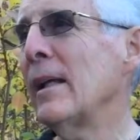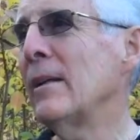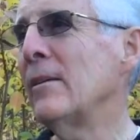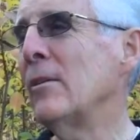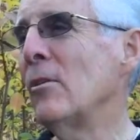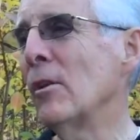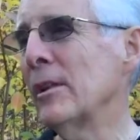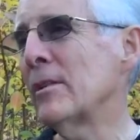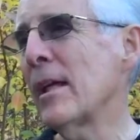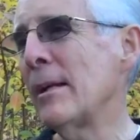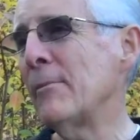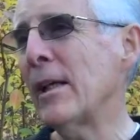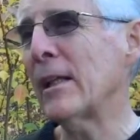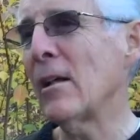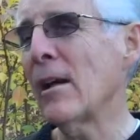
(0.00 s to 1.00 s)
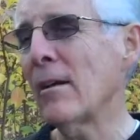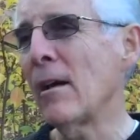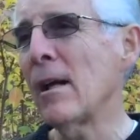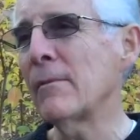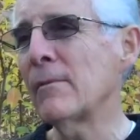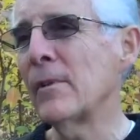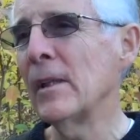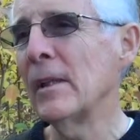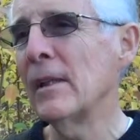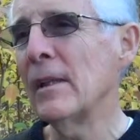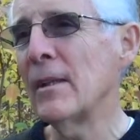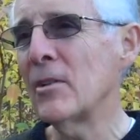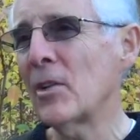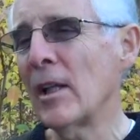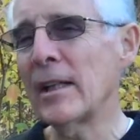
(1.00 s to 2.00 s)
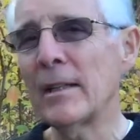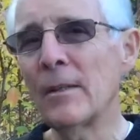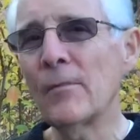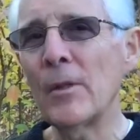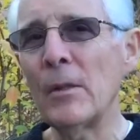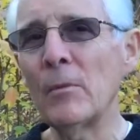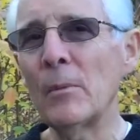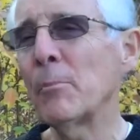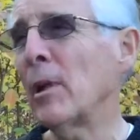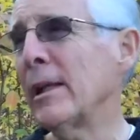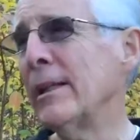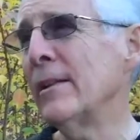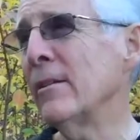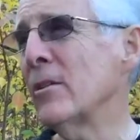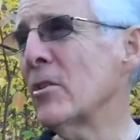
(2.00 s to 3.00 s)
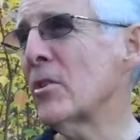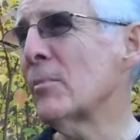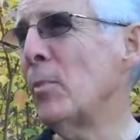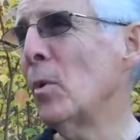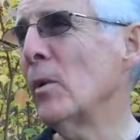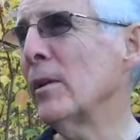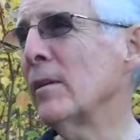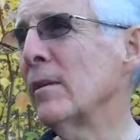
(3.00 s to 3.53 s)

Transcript: and the only time they got off is like if they were playing in a sport,